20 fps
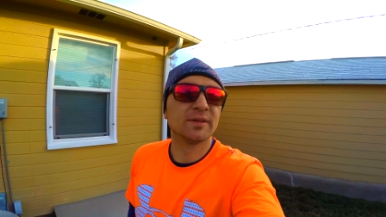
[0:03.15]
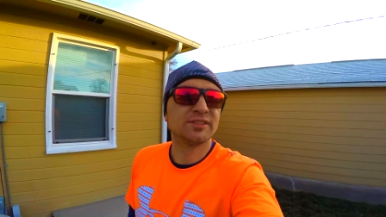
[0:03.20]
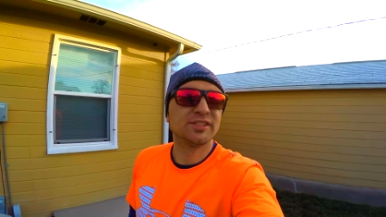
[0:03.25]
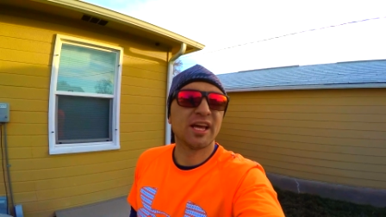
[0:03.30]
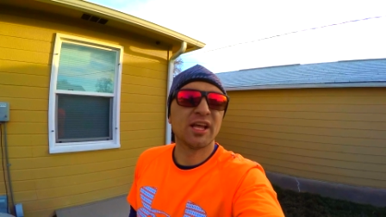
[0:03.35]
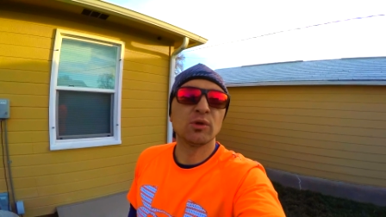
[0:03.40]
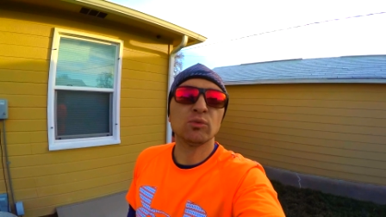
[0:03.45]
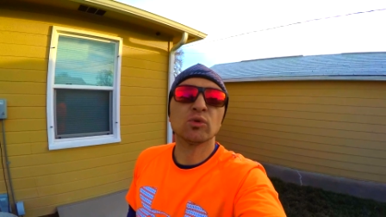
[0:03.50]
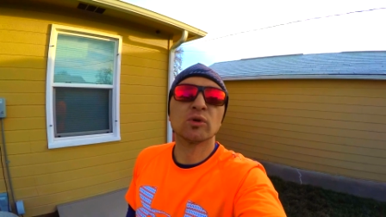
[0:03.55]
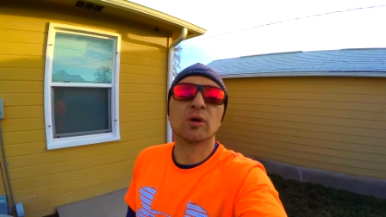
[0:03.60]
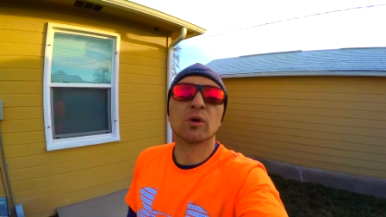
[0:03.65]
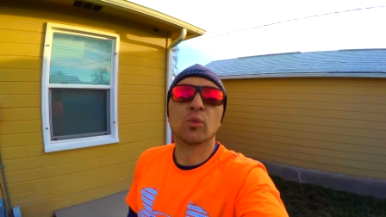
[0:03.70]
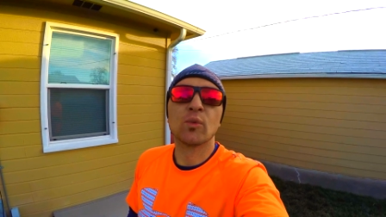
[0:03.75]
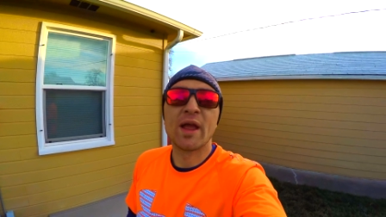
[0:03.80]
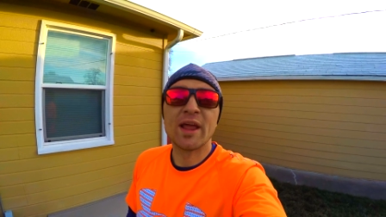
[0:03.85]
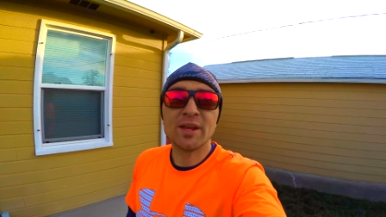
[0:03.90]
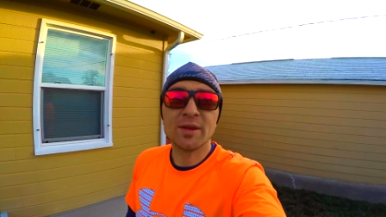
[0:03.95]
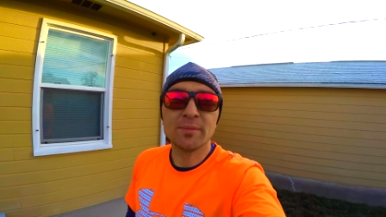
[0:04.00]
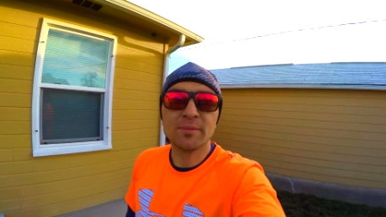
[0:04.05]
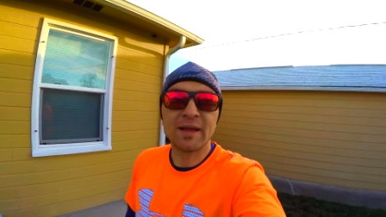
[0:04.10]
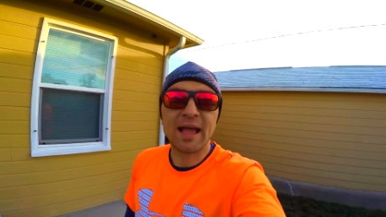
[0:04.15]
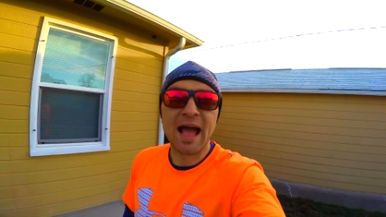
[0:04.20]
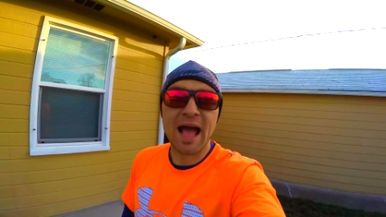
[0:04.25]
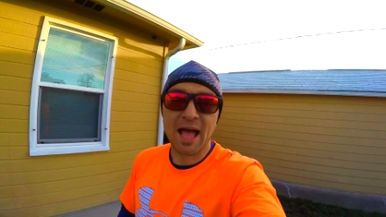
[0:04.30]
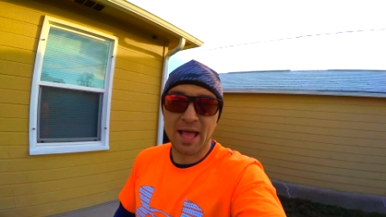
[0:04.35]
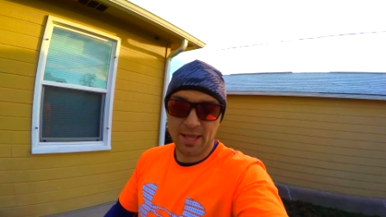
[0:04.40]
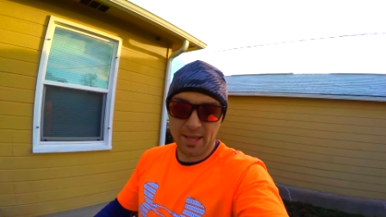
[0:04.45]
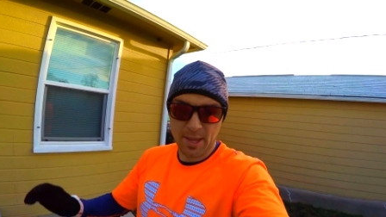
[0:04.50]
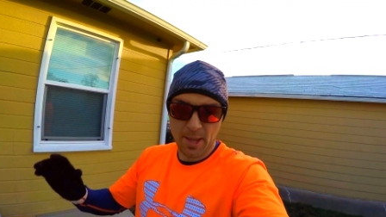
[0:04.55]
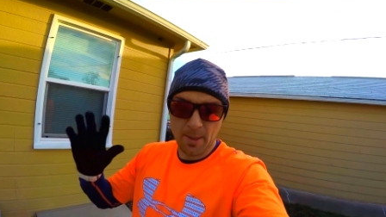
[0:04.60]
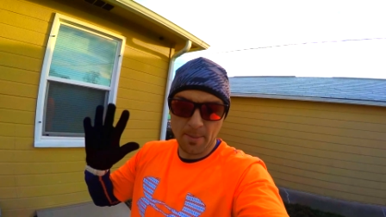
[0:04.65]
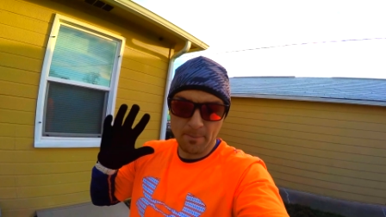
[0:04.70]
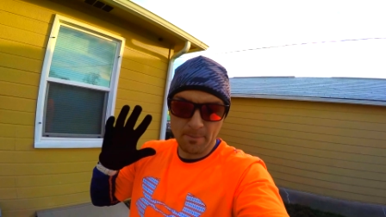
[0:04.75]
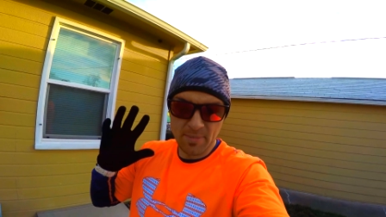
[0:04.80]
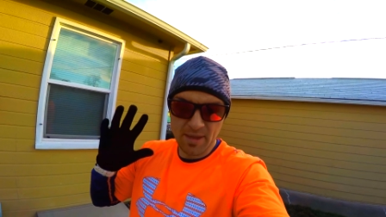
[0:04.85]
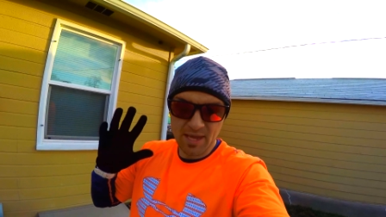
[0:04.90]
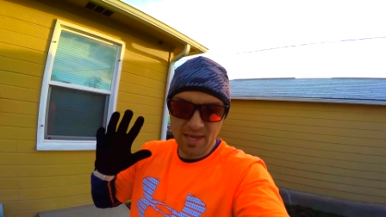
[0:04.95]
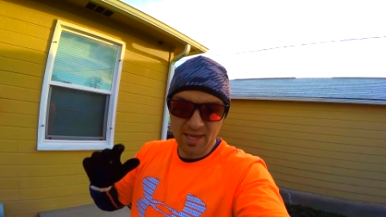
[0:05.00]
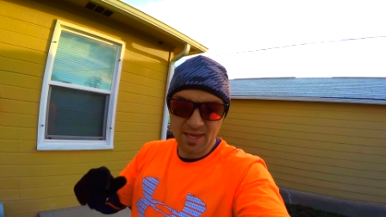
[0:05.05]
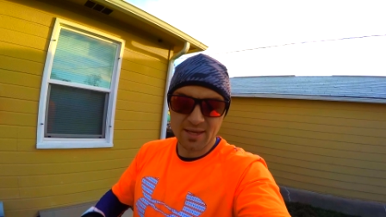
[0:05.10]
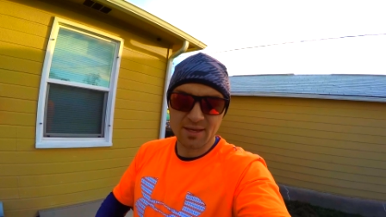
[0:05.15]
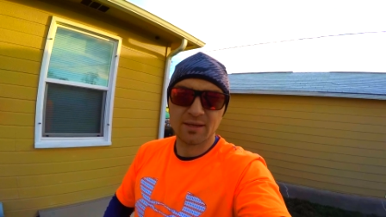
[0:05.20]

the channel where a random guy, me,